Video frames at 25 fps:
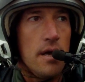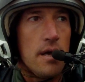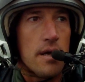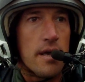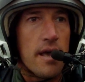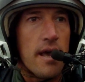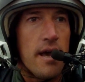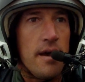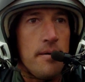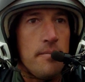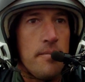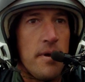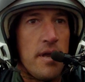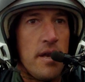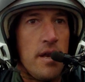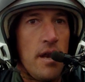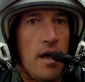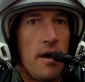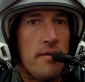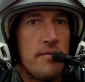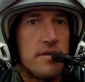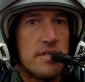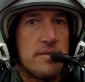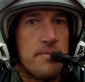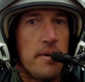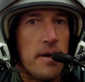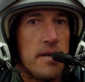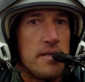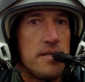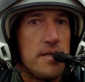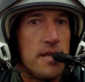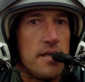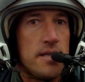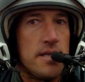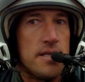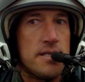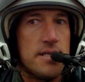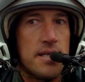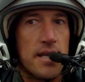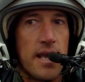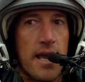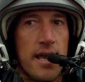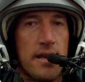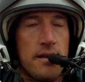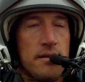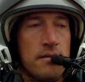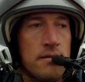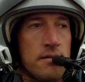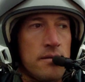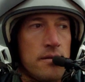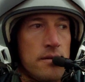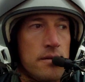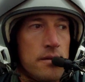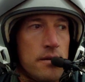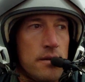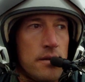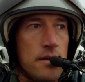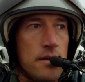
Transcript: Yeah, I'm a bit nervous about doing this again. To